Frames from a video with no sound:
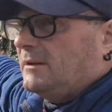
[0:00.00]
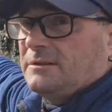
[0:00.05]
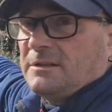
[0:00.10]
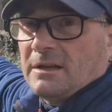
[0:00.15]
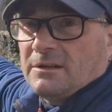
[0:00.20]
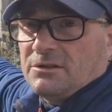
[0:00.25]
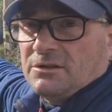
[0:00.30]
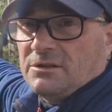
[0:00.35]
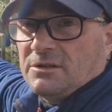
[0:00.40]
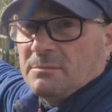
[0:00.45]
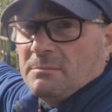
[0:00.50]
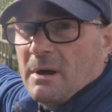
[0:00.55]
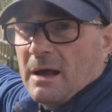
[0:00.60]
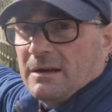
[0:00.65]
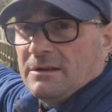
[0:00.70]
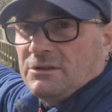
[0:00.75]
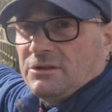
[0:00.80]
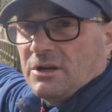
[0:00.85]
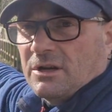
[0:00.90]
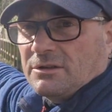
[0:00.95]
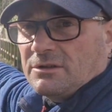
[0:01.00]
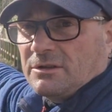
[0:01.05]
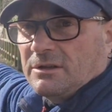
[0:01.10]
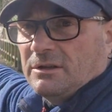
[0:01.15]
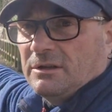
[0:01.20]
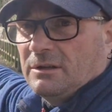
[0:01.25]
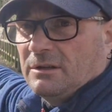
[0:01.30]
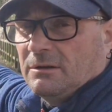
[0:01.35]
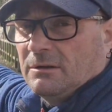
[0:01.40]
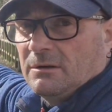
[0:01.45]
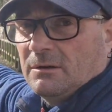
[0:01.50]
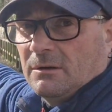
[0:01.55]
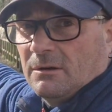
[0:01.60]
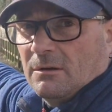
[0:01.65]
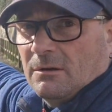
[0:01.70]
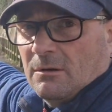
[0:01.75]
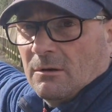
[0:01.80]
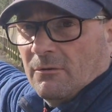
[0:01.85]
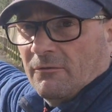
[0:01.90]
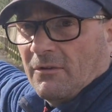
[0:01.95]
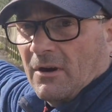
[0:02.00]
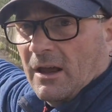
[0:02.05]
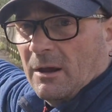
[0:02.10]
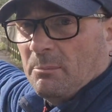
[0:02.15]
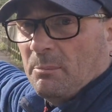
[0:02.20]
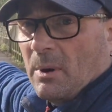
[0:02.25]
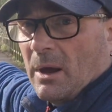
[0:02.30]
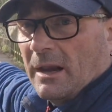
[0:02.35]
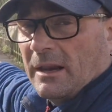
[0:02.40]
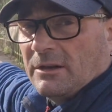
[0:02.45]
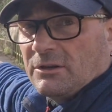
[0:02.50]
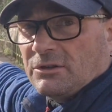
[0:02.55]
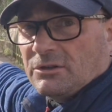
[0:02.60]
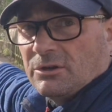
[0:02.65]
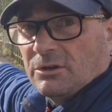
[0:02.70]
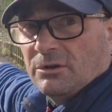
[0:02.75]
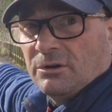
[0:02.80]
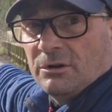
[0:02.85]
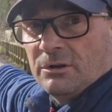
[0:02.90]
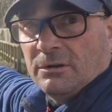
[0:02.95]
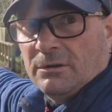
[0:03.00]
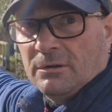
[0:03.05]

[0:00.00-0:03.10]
it takes you to Manchester via Penistone,